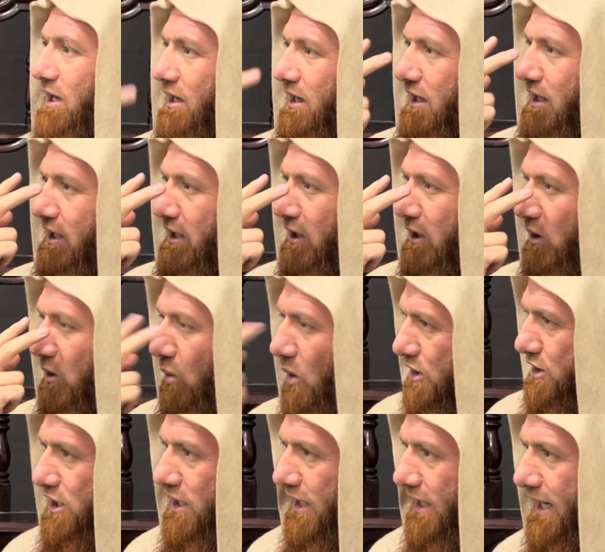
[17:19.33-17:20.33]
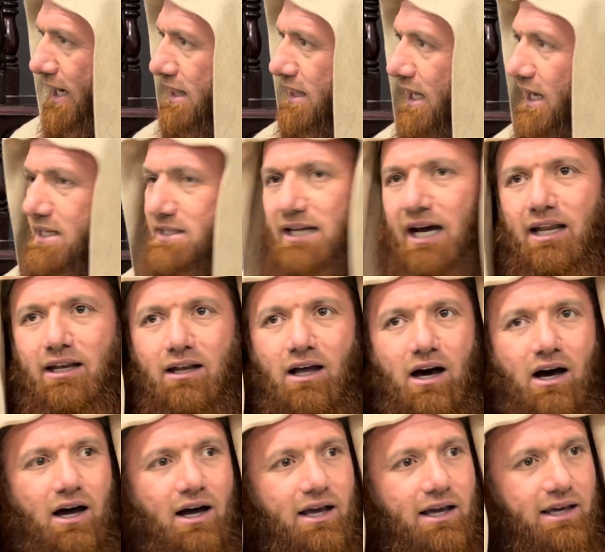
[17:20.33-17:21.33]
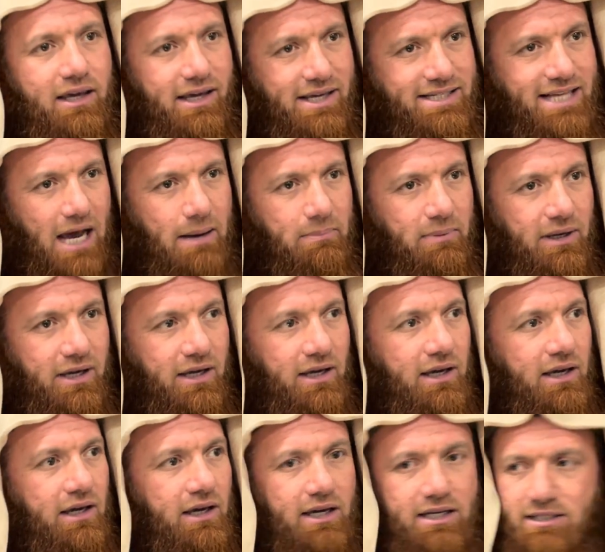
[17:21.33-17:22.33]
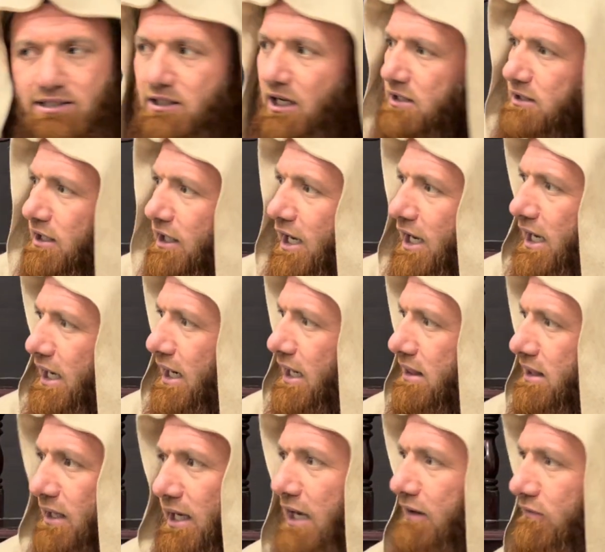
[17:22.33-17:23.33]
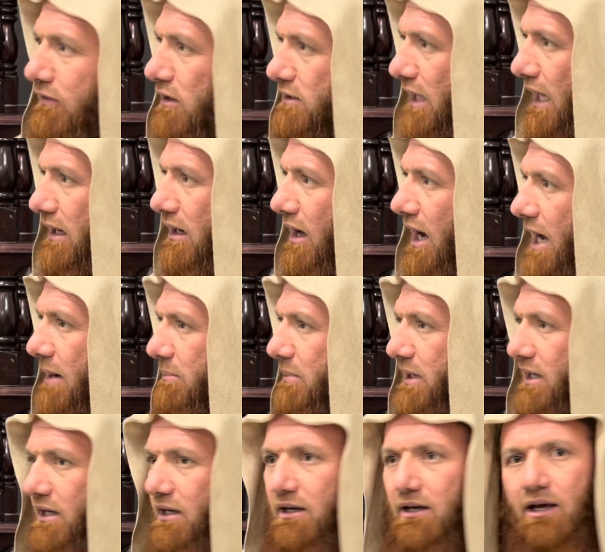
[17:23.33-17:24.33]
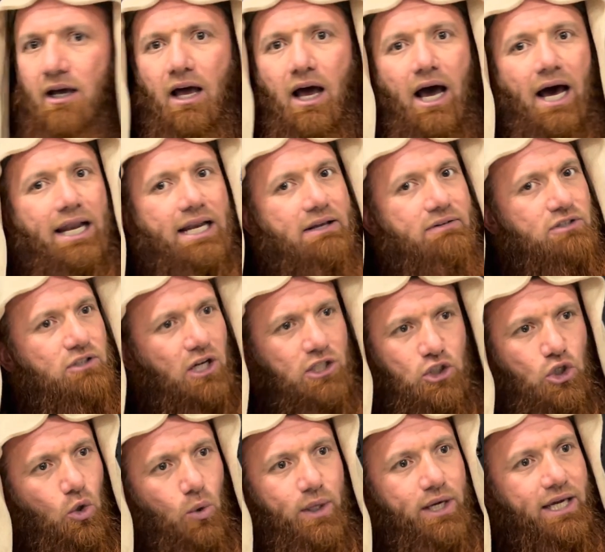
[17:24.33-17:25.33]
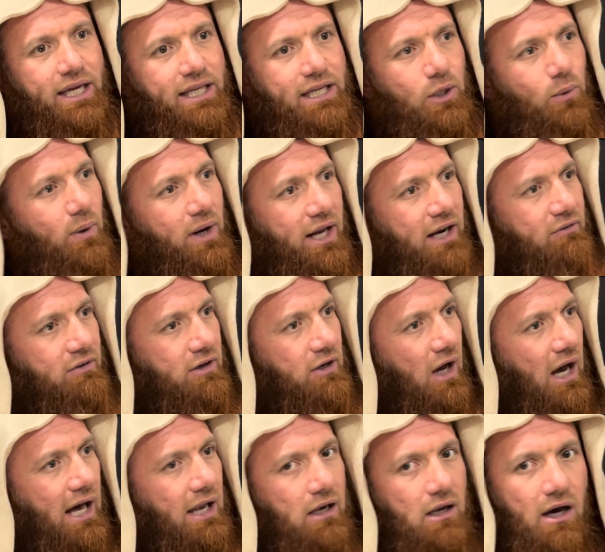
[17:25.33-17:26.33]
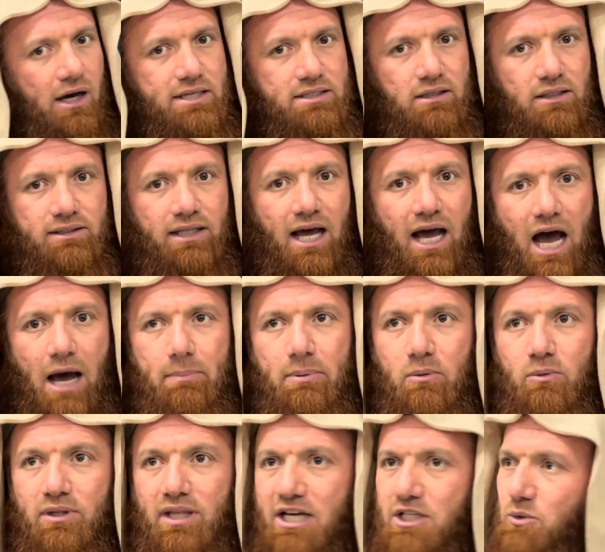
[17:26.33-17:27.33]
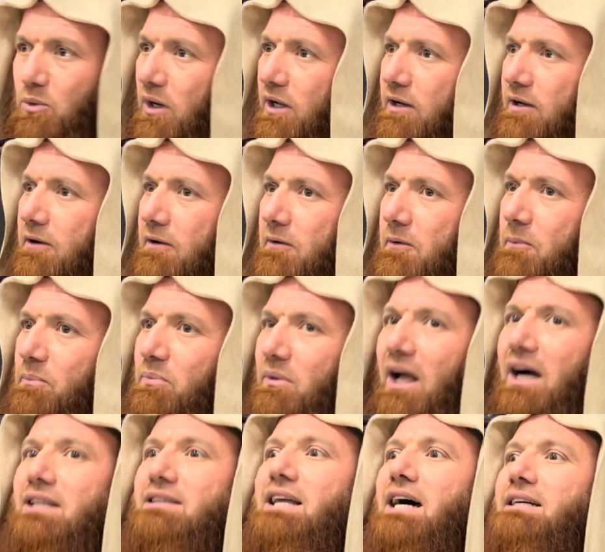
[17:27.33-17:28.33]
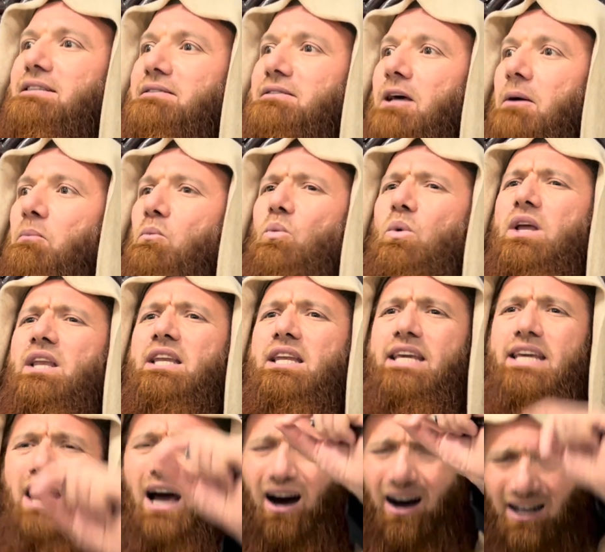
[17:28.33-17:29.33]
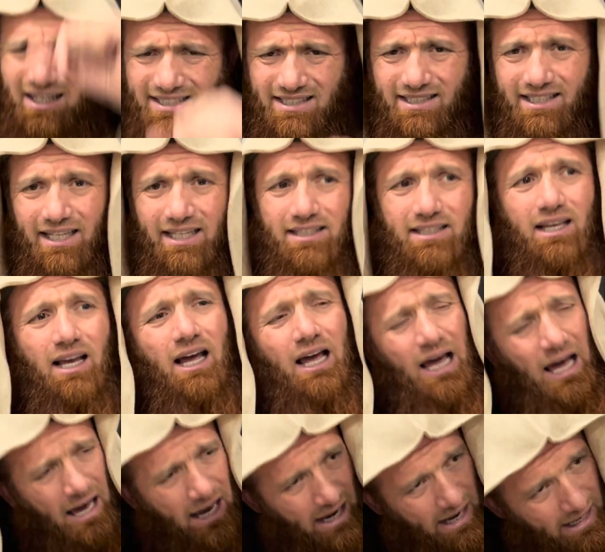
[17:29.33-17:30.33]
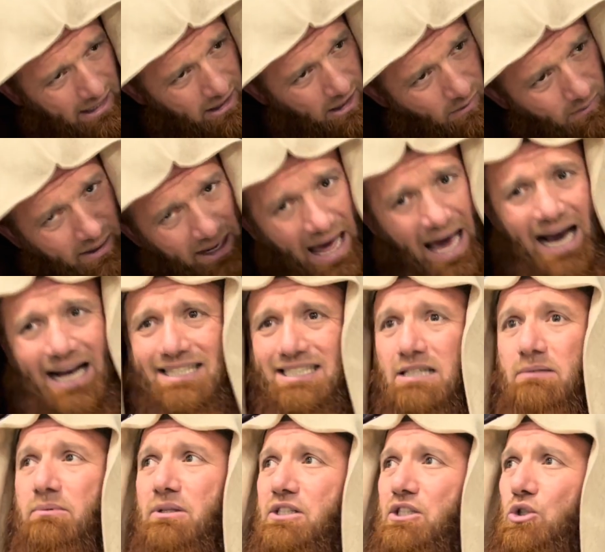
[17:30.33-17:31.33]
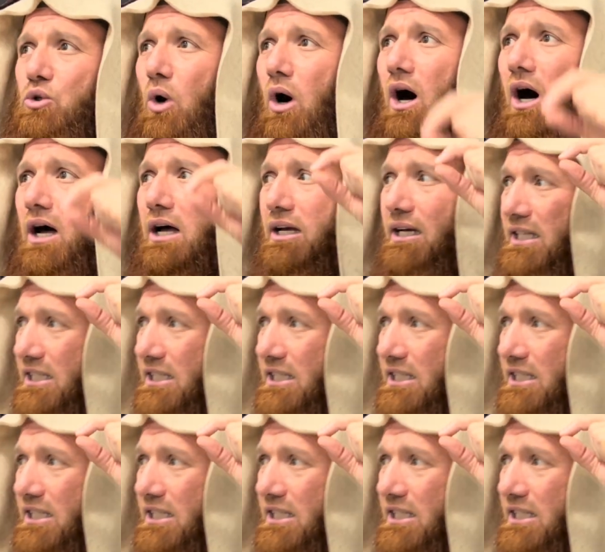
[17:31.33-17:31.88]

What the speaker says: He watching anything is Allah is happy. He's not taking anything if not Allah happy. And he's not going anywhere if not Allah is not happy with that one. And that's time when he asks it, Allah will accept this dua